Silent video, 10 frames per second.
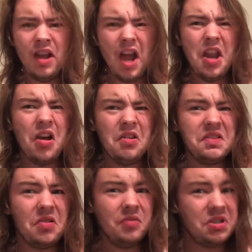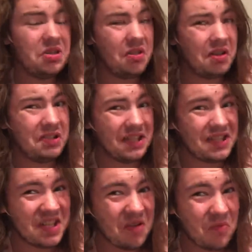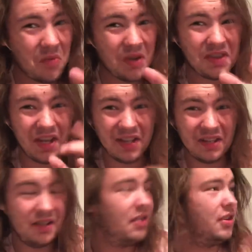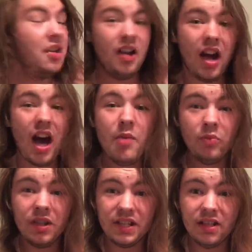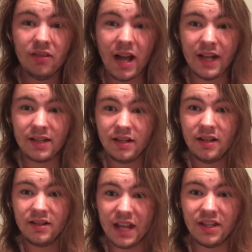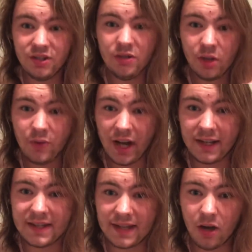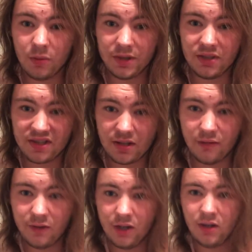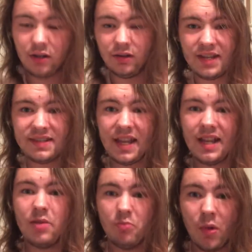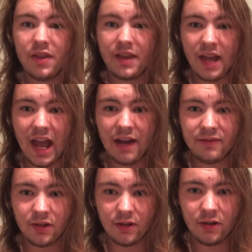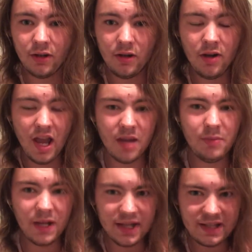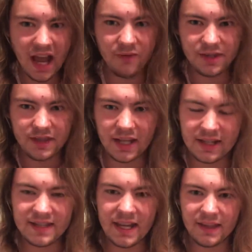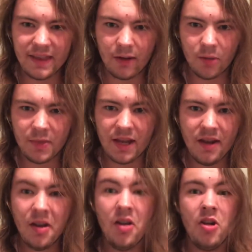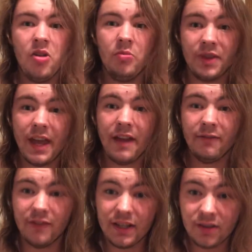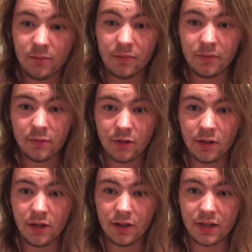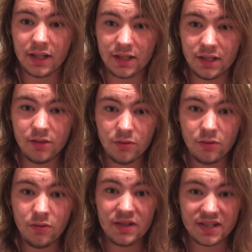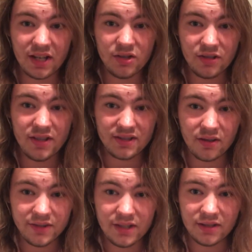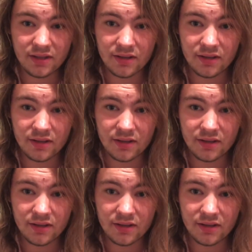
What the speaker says: And also, I'd like to state one thing. I'm really glad that you could reconcile with yourself less than a month after admitting to everything and seeing therapy. But that victim that you sexually assaulted,